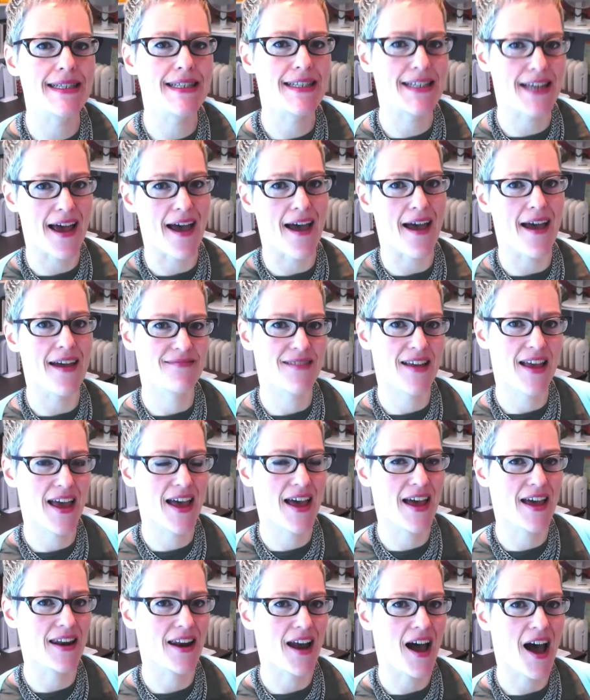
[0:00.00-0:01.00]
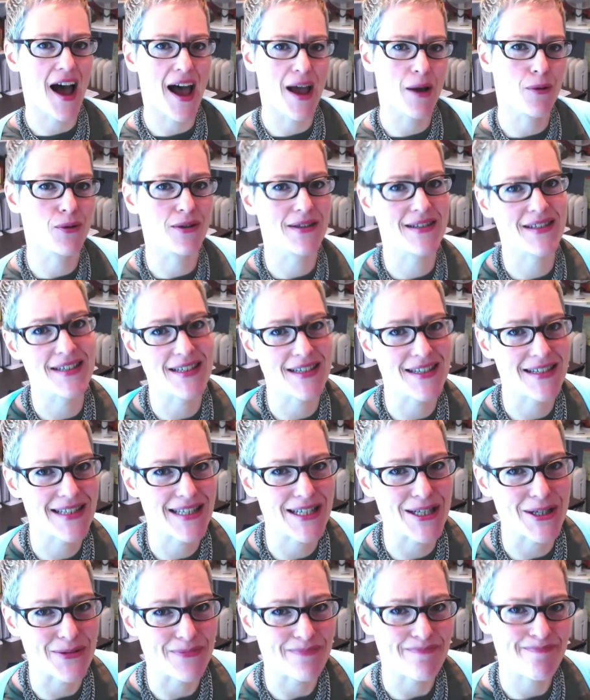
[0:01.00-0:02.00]
day, and I will see you
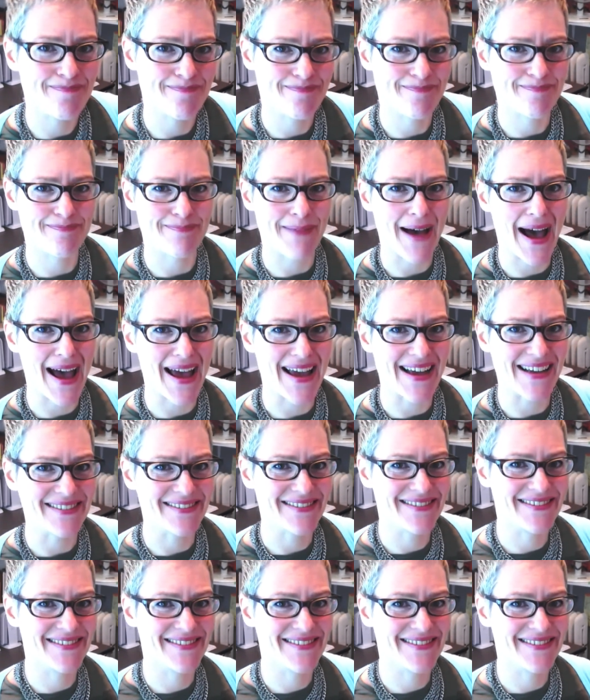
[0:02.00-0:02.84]
soon. Bye.